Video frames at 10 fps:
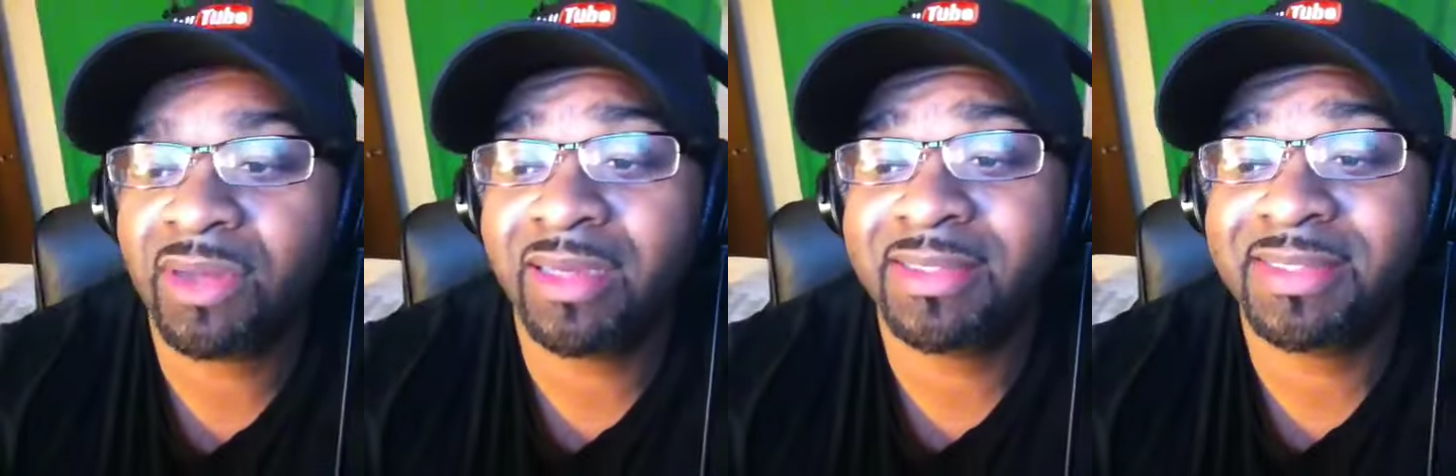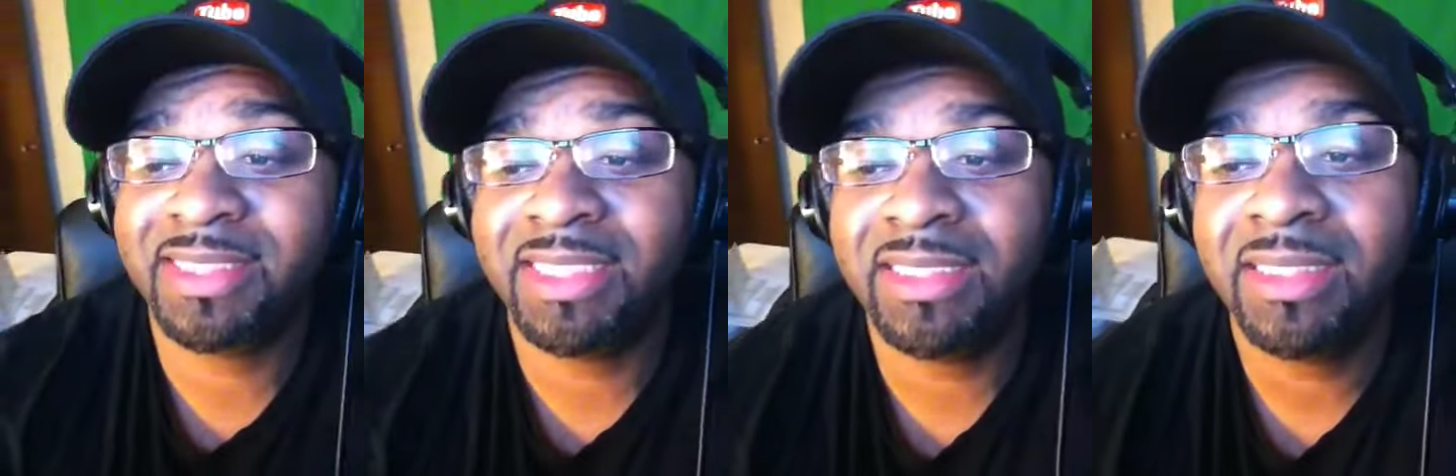So I didn't
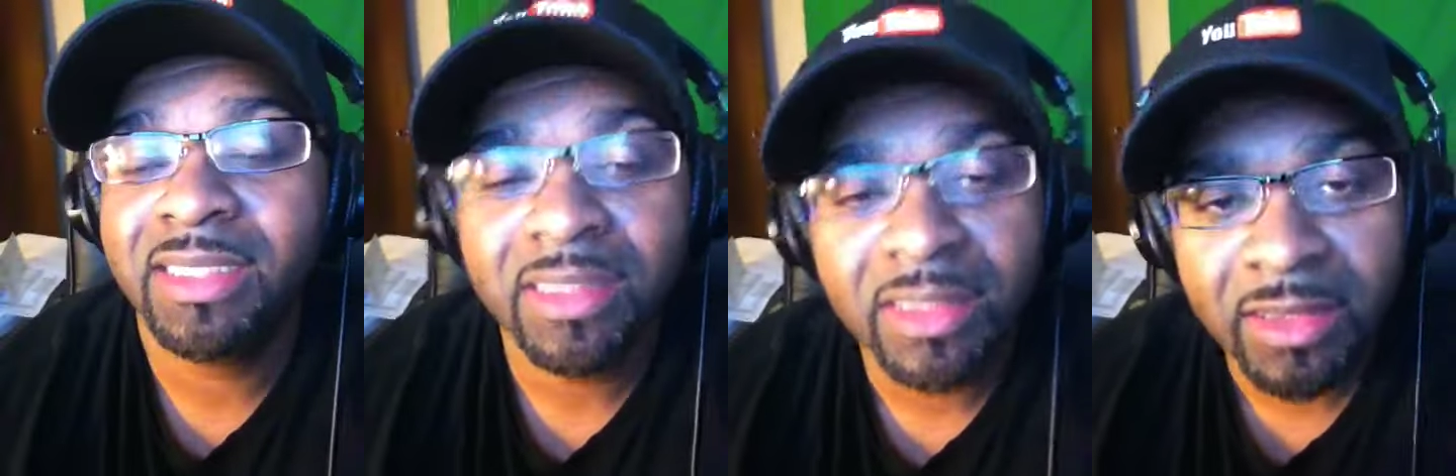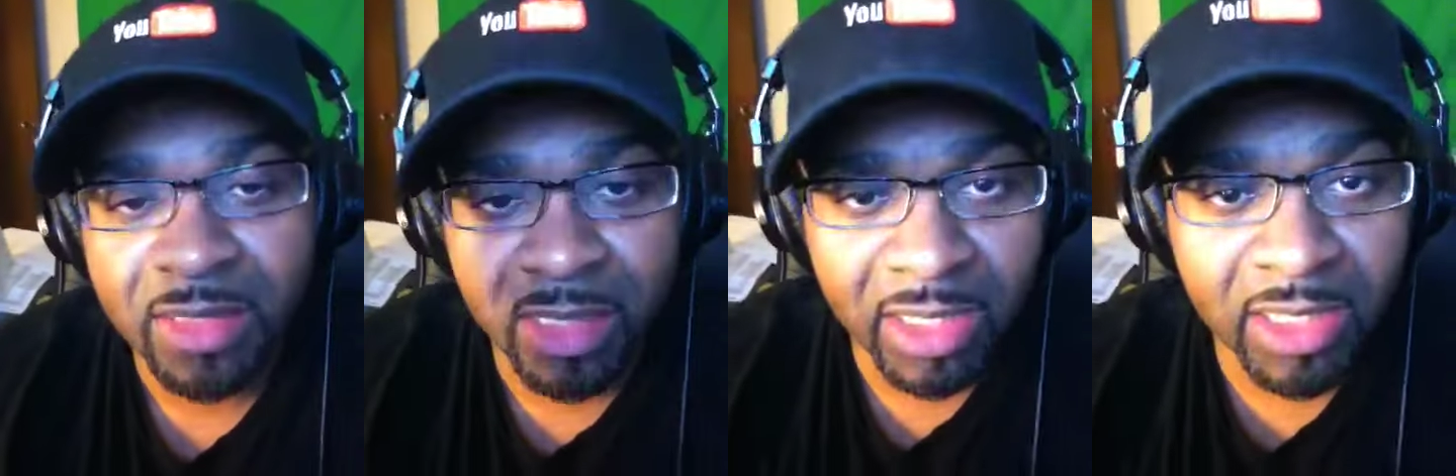see
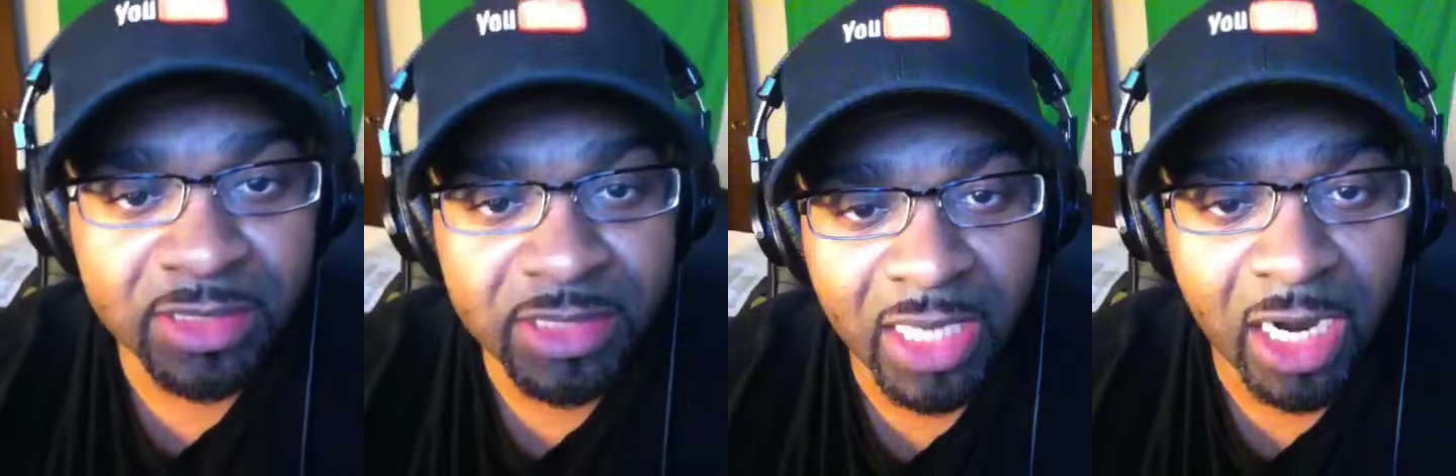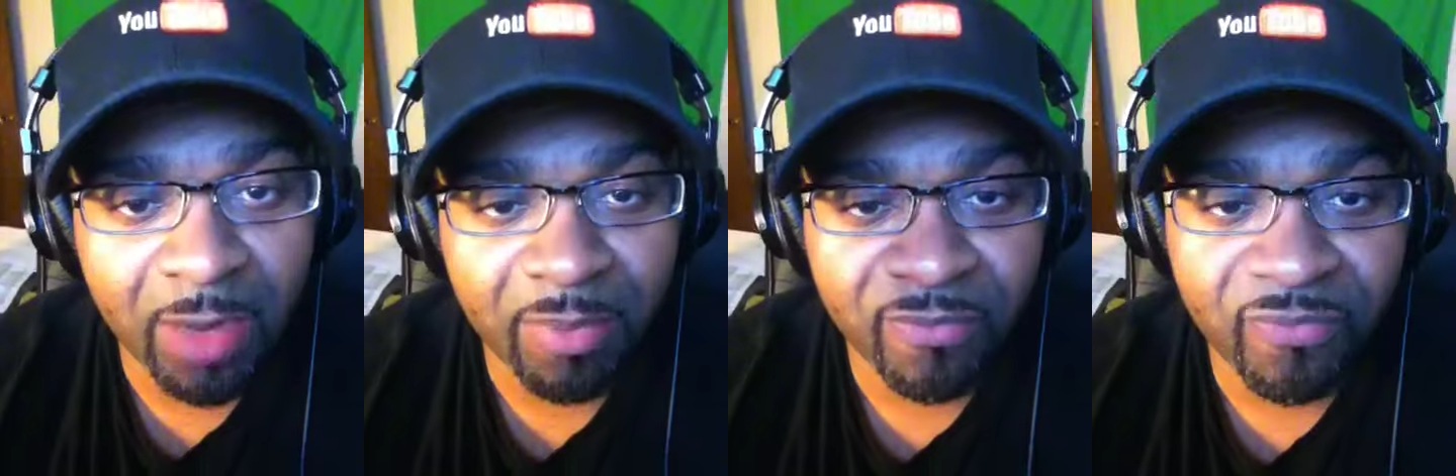the
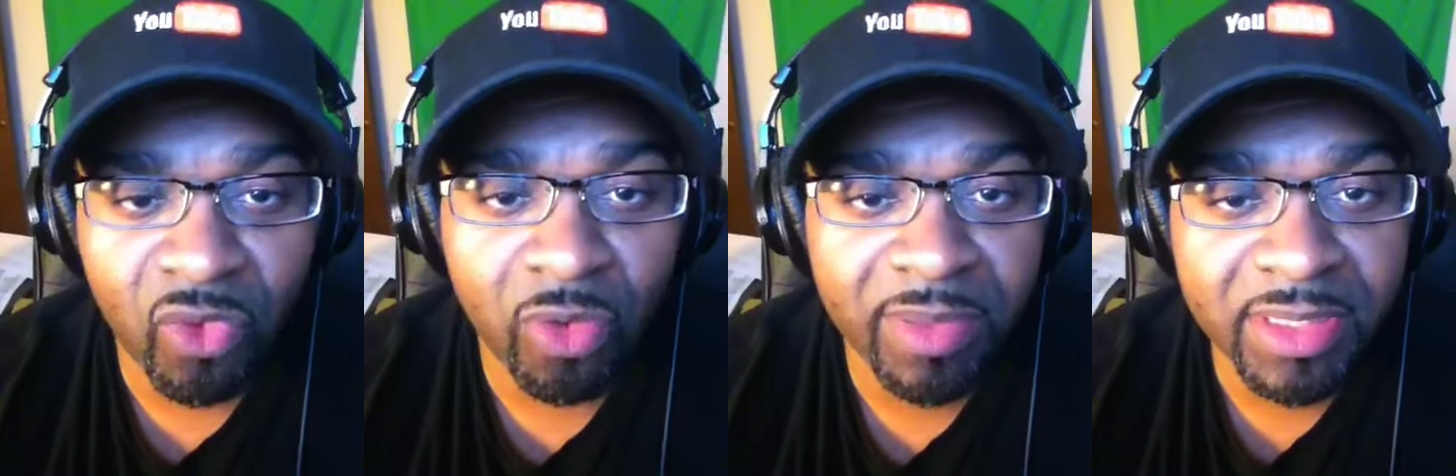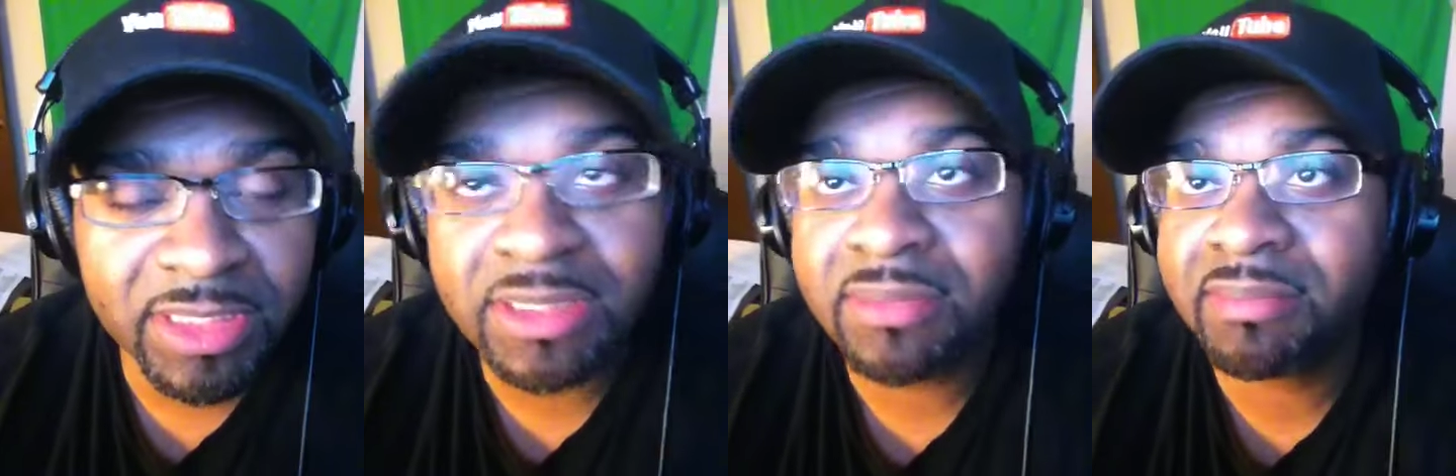entire performance,